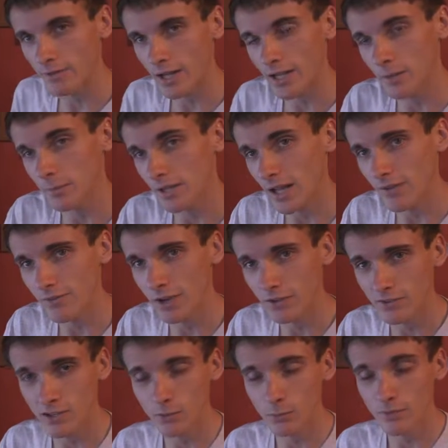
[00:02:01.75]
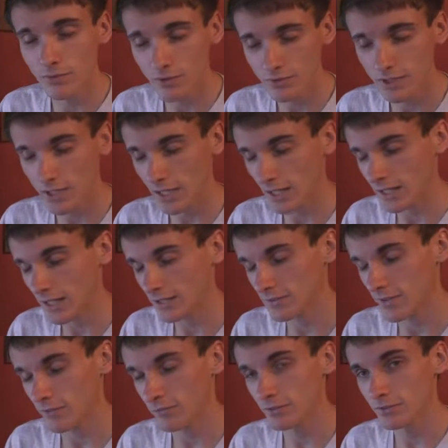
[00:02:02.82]
an AMD FX 8350, and that's
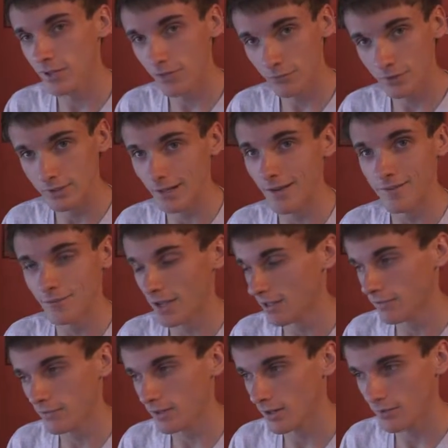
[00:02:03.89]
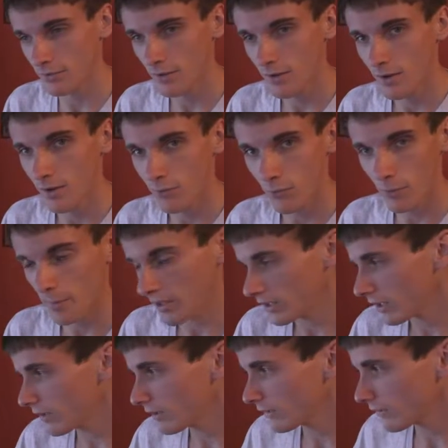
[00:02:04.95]
definitely not fast enough for my
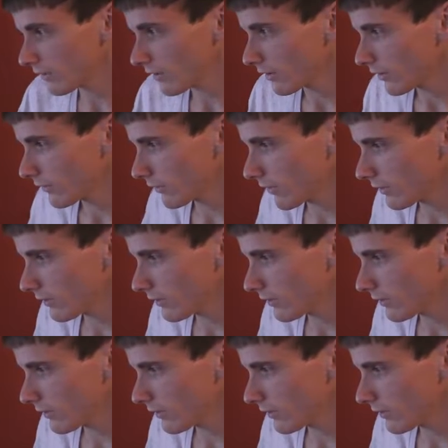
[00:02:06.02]
needs. So